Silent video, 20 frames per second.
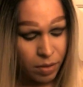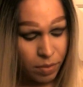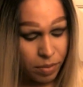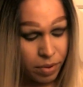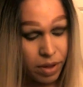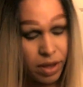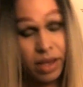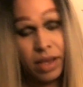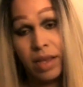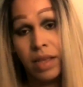
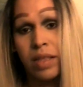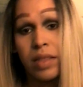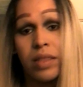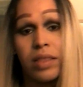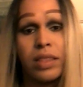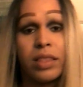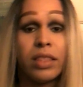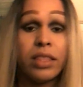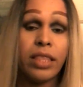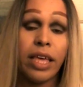But
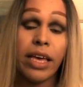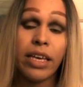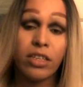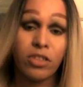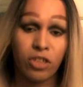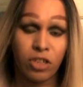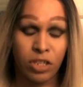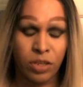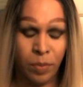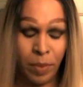that is
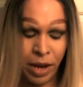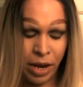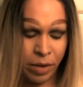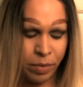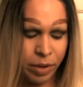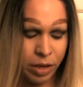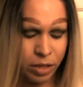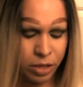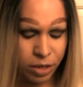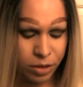just my
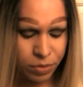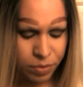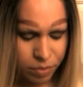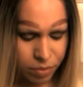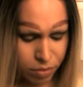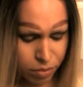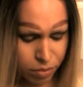opinion.